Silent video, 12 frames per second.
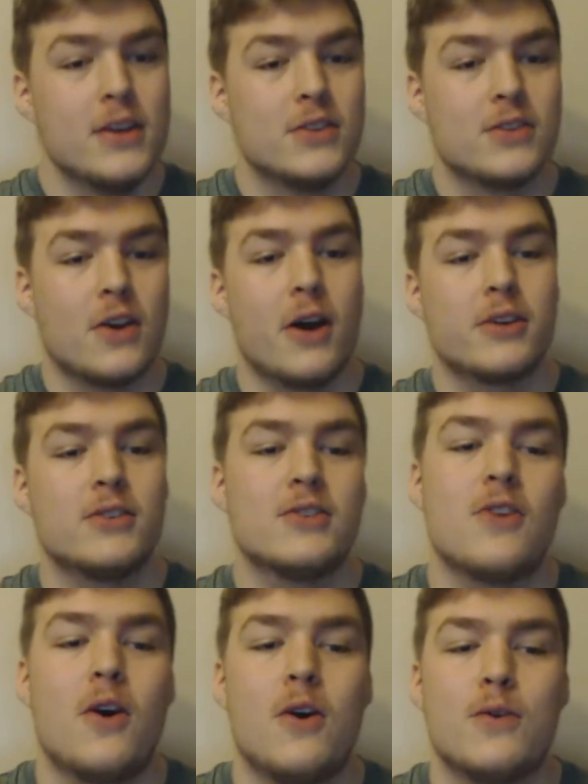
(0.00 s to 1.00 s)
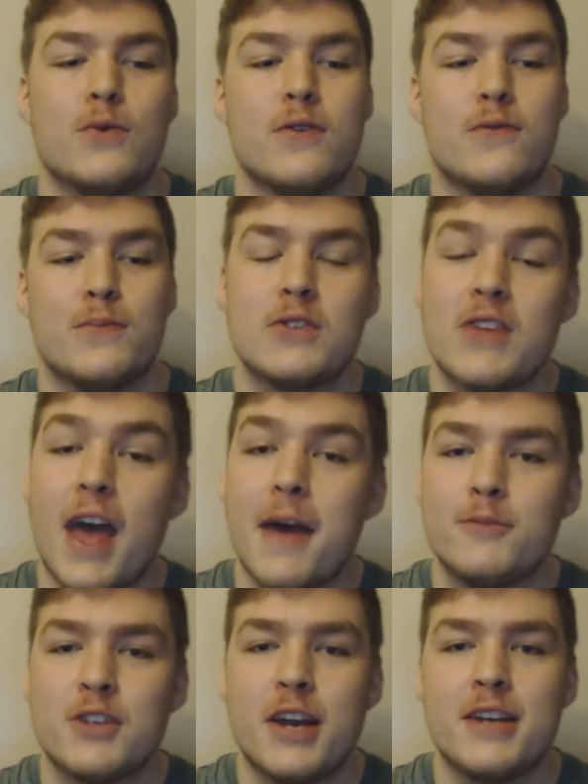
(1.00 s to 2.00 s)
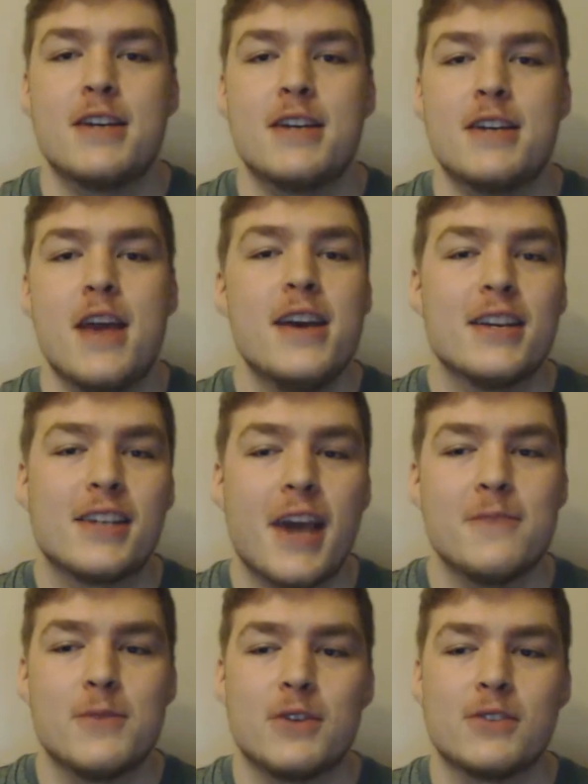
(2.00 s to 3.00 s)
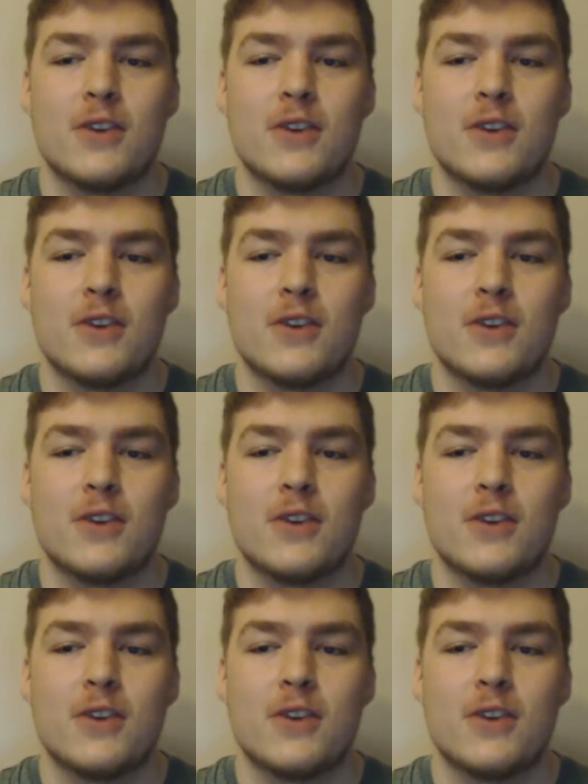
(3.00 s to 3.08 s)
So I'm going to start off with Mr. MJD Gaming.